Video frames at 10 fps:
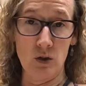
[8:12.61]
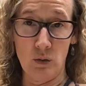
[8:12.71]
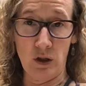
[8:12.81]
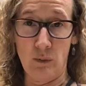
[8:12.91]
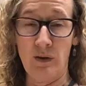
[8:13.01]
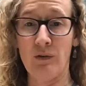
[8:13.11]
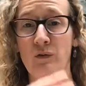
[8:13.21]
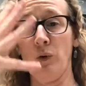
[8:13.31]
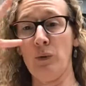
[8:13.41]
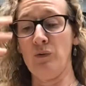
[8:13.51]
do a little bit of
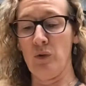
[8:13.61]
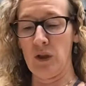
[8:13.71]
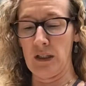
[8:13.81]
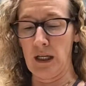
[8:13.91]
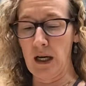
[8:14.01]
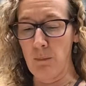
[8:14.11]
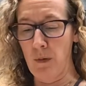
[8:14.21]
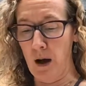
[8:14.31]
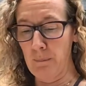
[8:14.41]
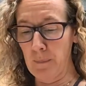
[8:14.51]
a forward fold and then
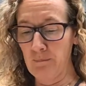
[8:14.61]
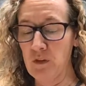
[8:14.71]
come up.